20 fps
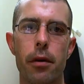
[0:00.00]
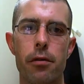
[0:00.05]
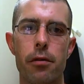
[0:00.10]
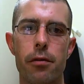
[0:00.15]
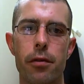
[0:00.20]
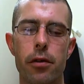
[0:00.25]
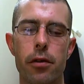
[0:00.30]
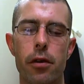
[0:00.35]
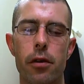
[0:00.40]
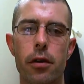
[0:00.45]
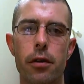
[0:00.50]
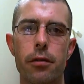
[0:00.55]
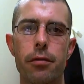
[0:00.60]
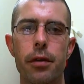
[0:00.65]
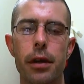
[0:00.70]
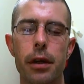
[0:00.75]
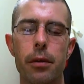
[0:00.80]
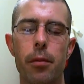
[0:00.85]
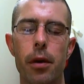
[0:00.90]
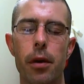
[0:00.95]

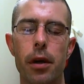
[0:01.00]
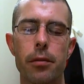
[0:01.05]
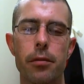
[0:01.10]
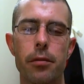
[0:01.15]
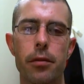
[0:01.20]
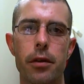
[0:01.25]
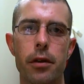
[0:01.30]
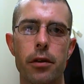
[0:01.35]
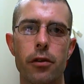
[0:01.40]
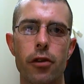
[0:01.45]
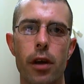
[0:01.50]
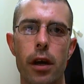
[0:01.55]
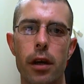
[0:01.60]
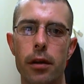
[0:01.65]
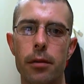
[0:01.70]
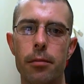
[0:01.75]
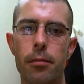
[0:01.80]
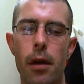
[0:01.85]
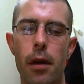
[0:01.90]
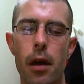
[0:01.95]
Photography and welcome to the
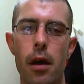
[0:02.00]
channel.